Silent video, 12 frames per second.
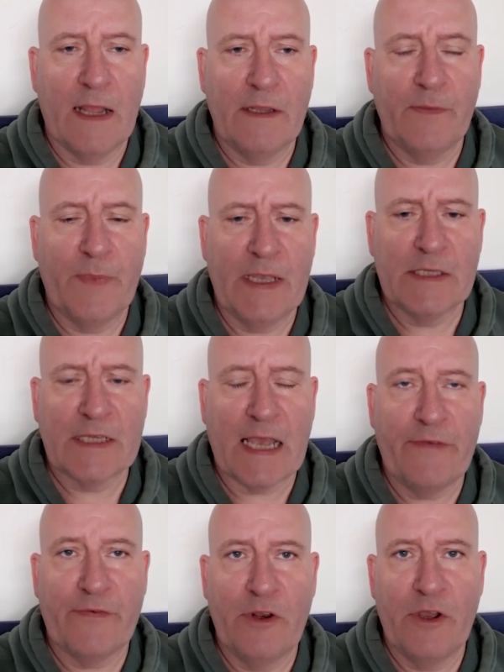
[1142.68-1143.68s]
and you're being
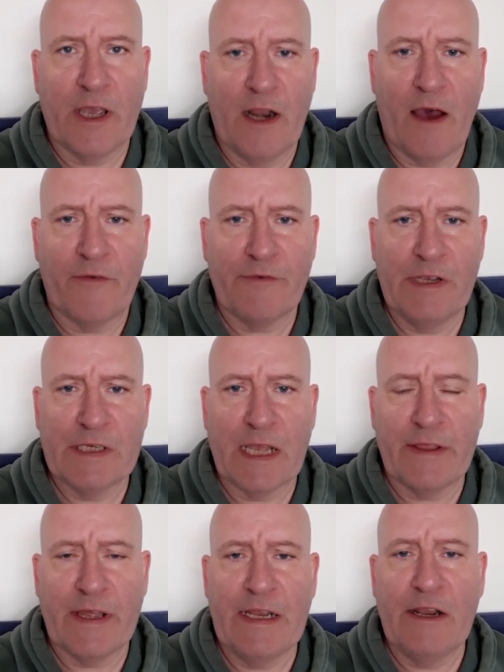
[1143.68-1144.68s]
safe and looking after each
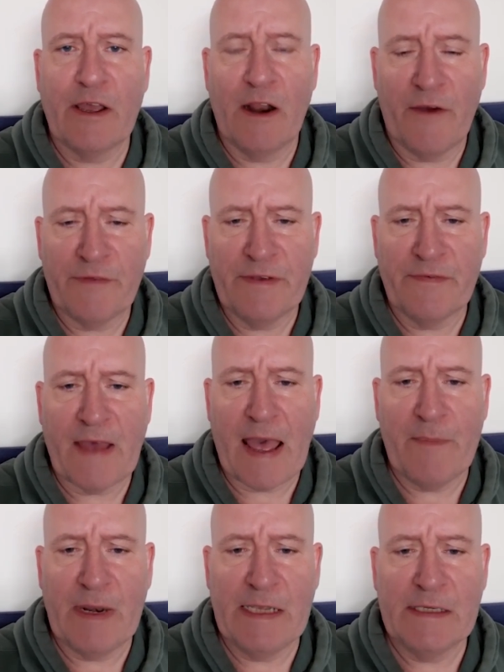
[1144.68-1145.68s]
other and looking after your
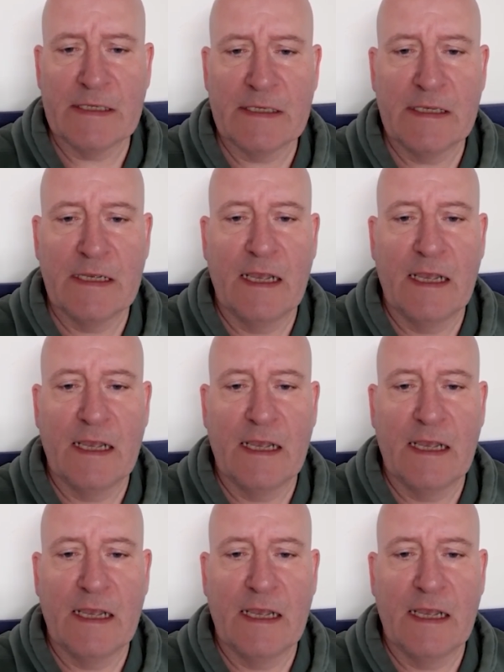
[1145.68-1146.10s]
families.